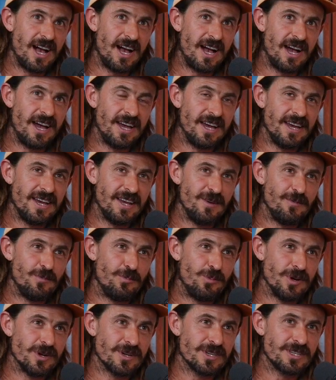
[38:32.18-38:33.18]
a
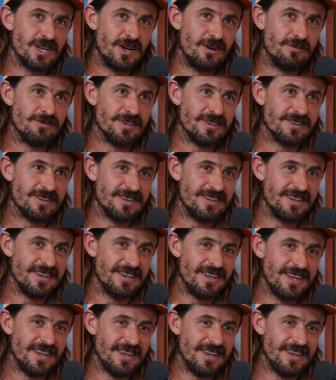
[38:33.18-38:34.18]
hide, put yourself into
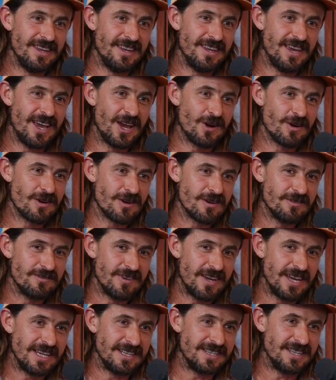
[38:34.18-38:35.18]
the era
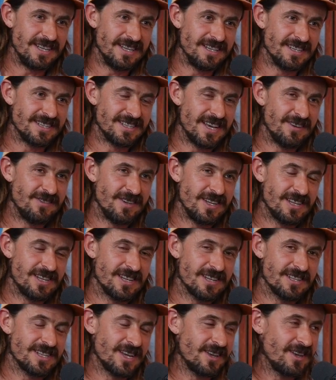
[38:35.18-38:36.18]
of 1870. That
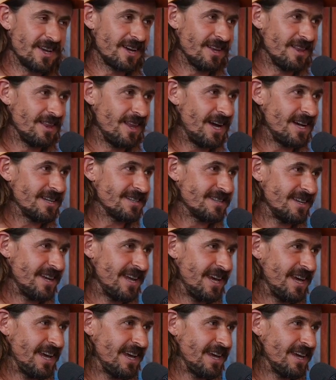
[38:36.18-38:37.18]
doesn't sound like a lot
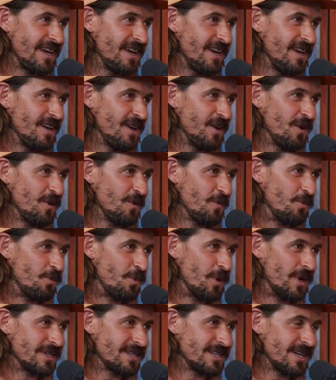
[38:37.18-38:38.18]
today,
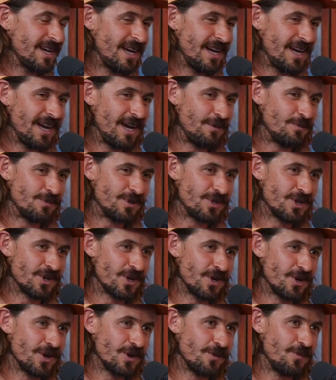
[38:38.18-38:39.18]
but I'm
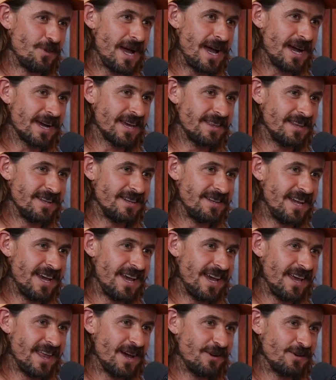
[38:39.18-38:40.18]
sure back in the
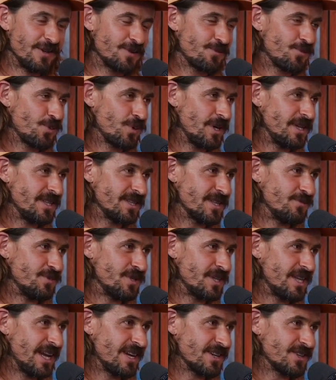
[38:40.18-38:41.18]
day that was pretty
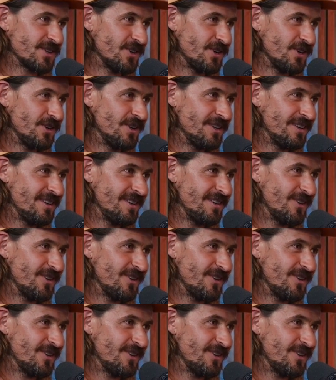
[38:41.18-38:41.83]
substantial.